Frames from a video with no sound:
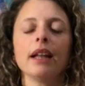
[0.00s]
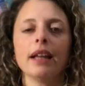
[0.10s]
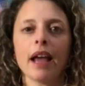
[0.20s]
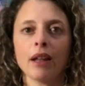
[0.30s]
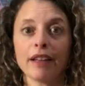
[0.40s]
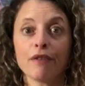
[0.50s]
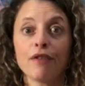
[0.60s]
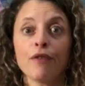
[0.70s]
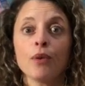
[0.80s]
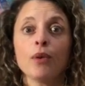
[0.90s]
Inhaling,
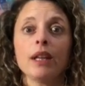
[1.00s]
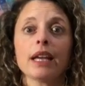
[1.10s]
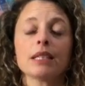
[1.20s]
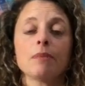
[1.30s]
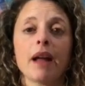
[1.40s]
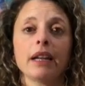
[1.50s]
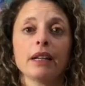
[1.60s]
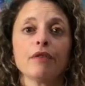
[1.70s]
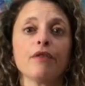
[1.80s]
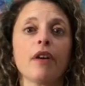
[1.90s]
fully
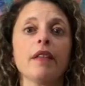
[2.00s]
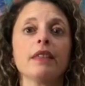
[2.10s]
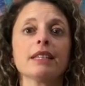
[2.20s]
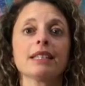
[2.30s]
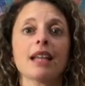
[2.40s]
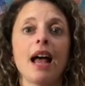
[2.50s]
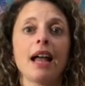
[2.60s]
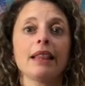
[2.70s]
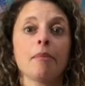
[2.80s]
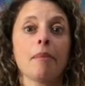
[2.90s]
expanding the front, the
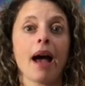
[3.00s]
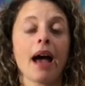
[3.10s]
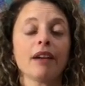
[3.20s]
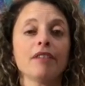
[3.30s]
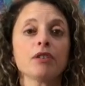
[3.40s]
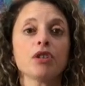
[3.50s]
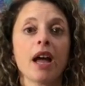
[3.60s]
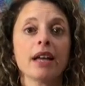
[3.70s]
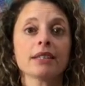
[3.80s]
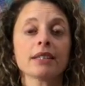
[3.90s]
side, the back of your
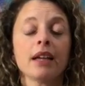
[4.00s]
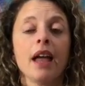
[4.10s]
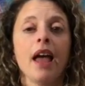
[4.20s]
chest,